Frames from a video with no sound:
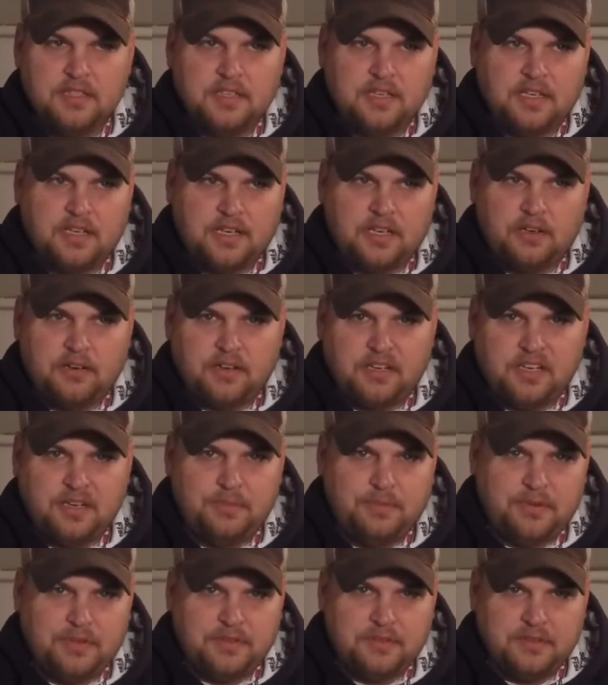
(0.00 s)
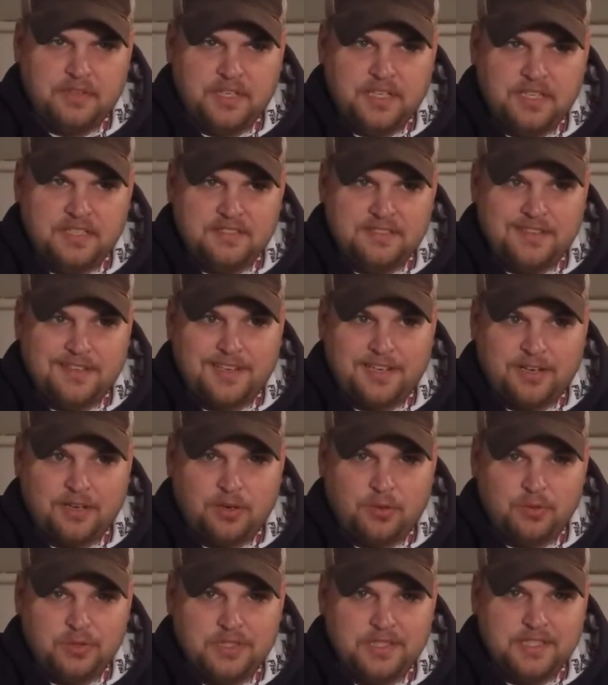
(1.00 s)
I caught a couple of 3s and I
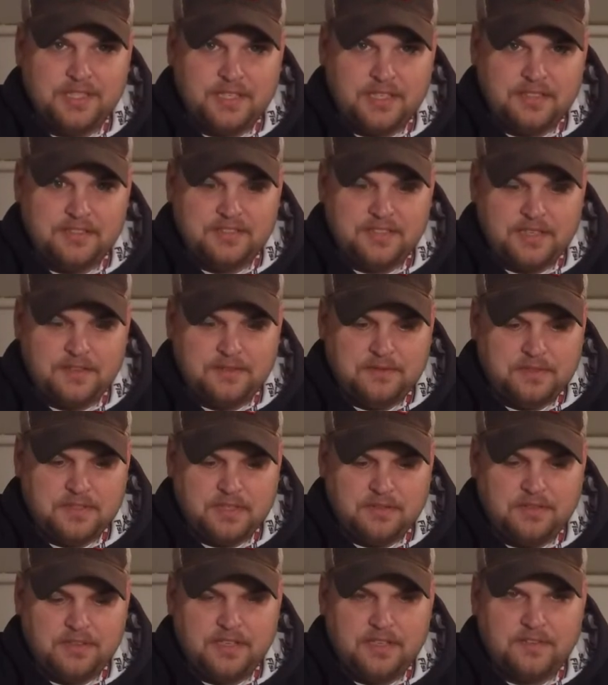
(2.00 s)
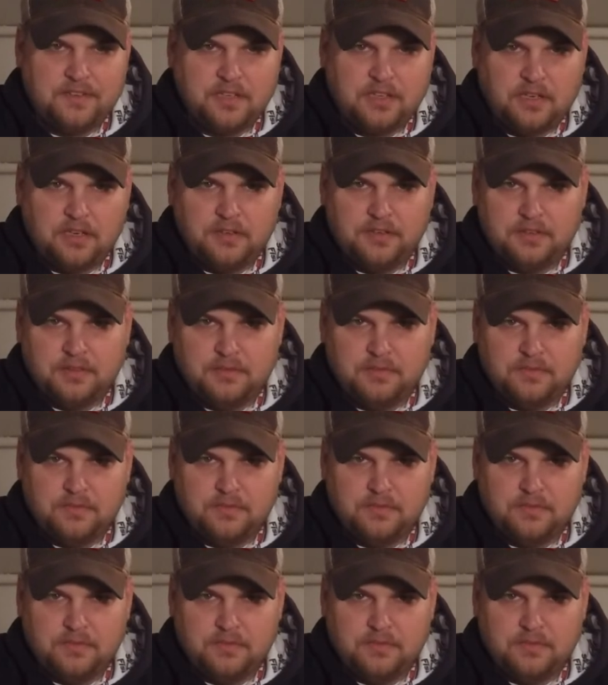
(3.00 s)
caught a really nice 7, which I would have never caught